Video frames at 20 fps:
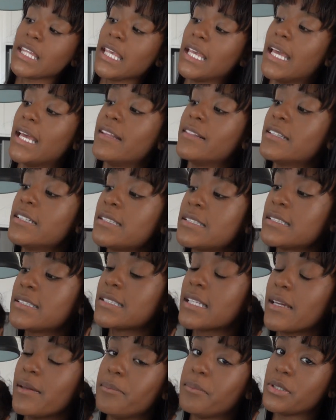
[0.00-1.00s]
And this is
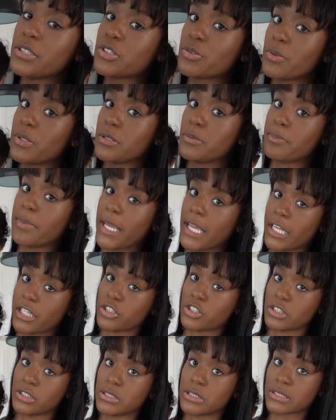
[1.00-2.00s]
in between
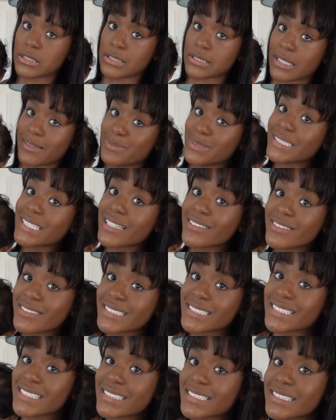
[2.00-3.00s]
patients because I'm a dental
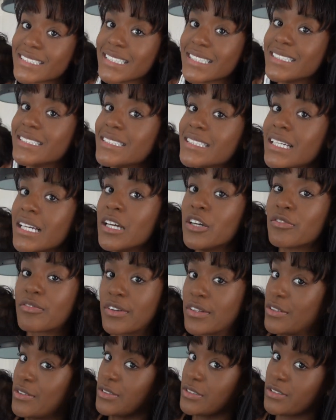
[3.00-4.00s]
assistant,
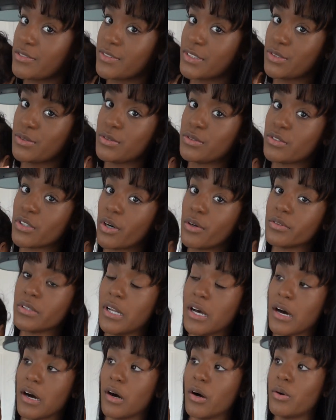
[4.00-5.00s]
for those of you who don't
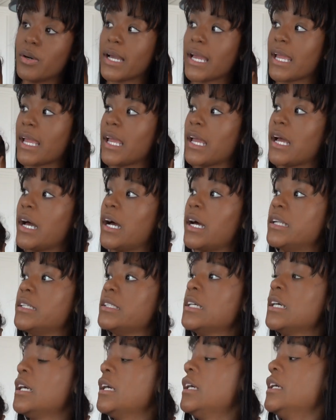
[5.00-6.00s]
know, and
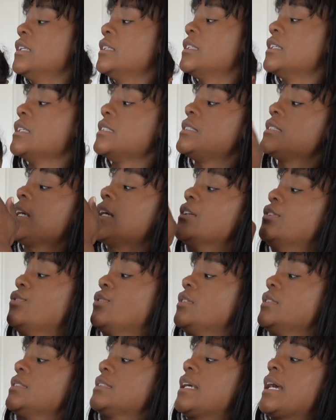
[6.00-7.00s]
the
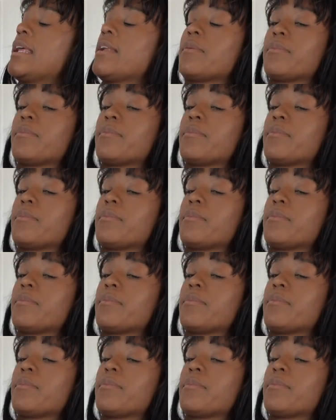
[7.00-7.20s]
schedule is kind